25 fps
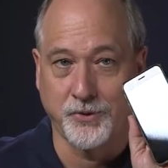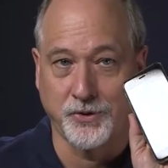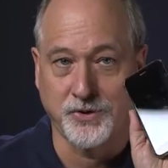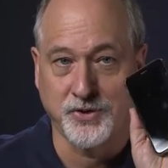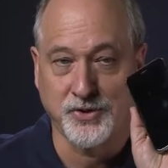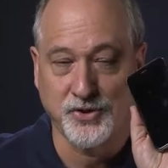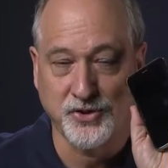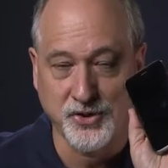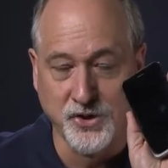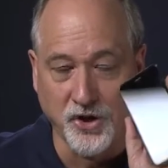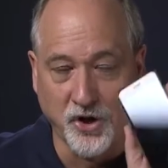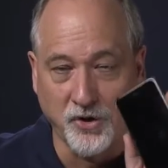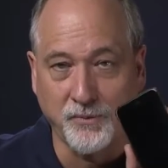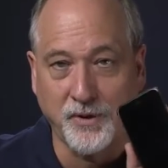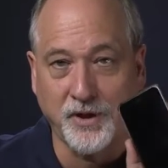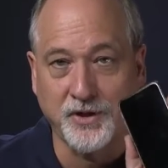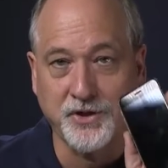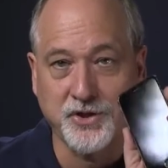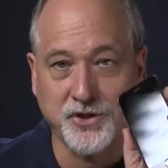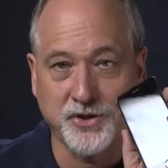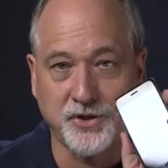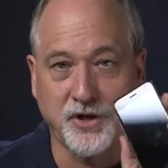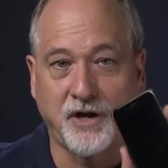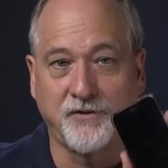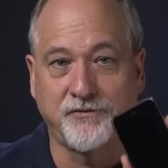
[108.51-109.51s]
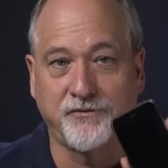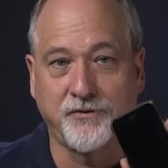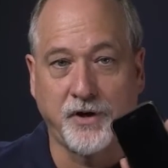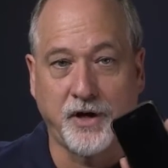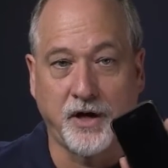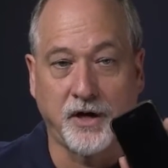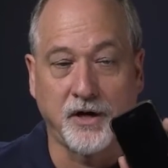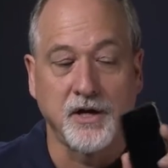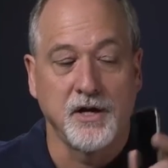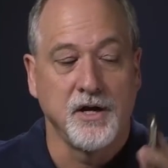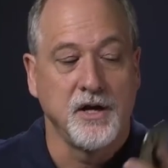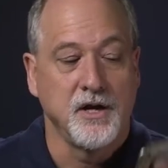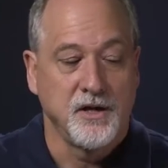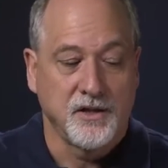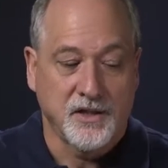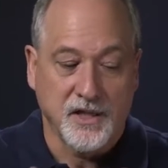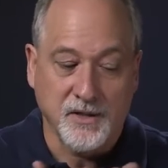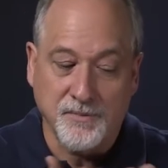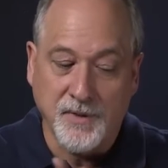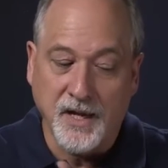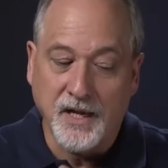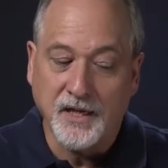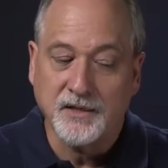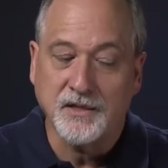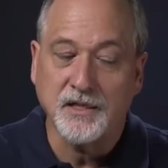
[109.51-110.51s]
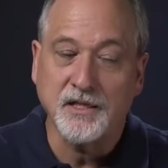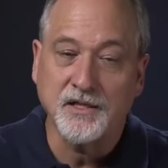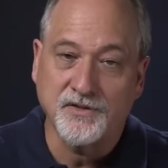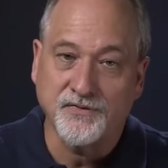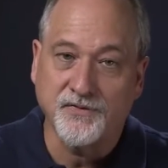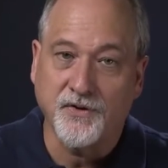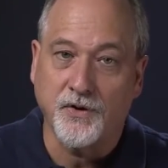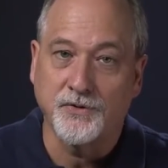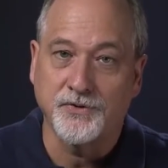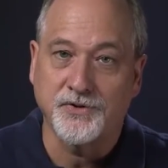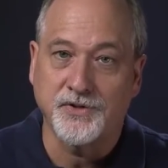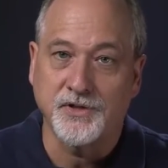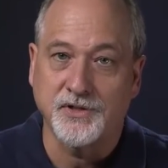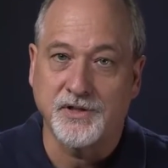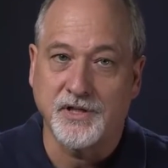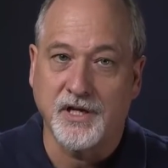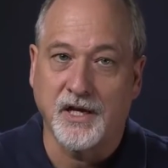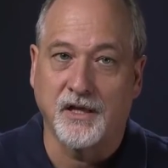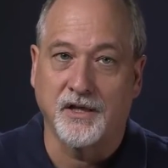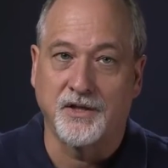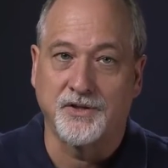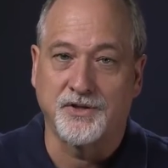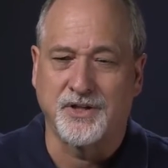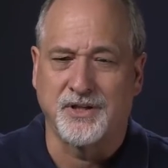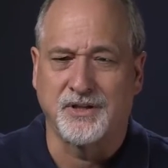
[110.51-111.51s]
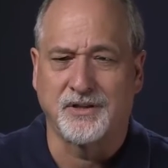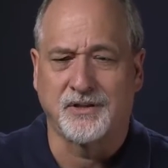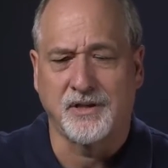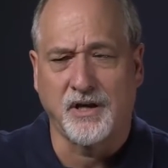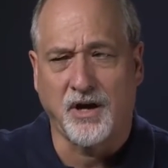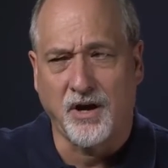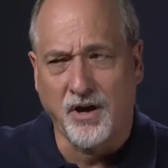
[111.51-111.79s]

put so much software that make these phones intelligent.